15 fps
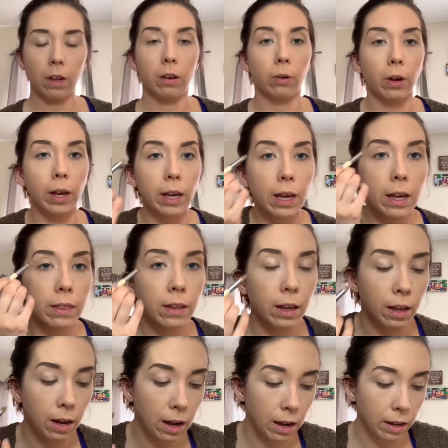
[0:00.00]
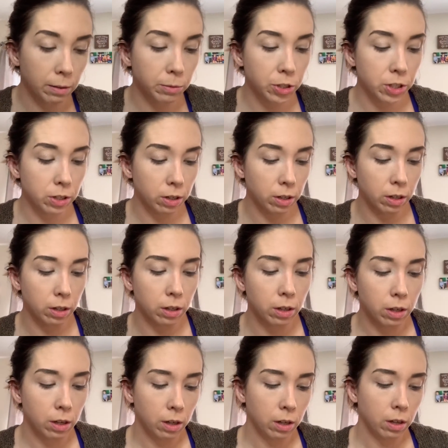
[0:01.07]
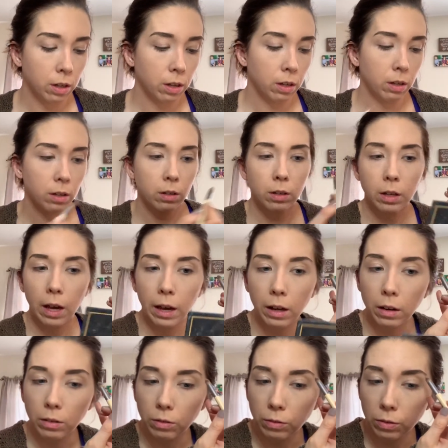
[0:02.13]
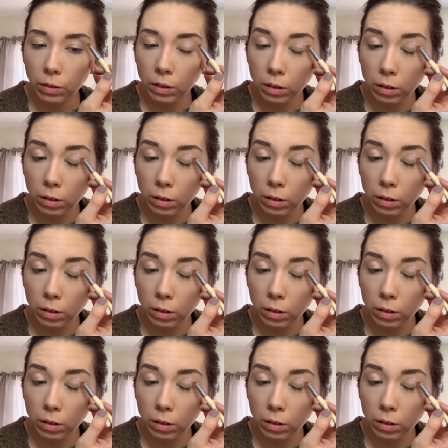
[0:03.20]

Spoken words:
Okay, and then I'm just gonna kind of